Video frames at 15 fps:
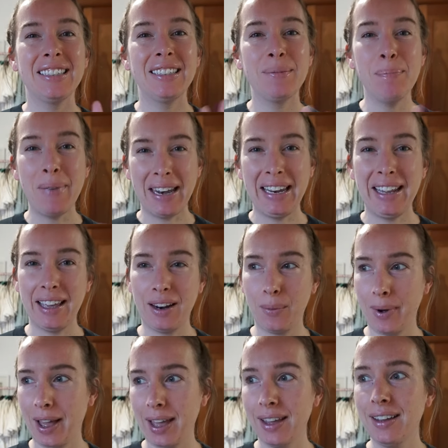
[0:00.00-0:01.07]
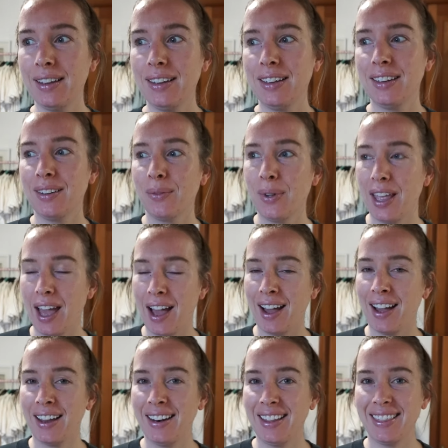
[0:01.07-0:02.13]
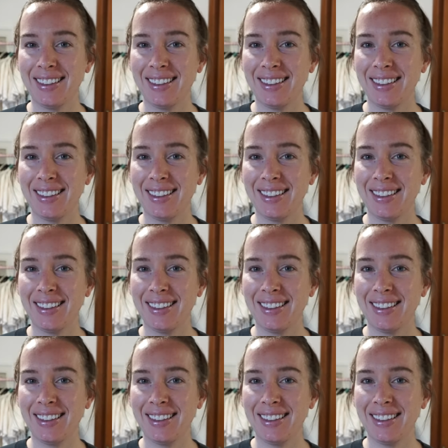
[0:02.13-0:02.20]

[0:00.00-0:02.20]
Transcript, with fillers: mini getaway. We had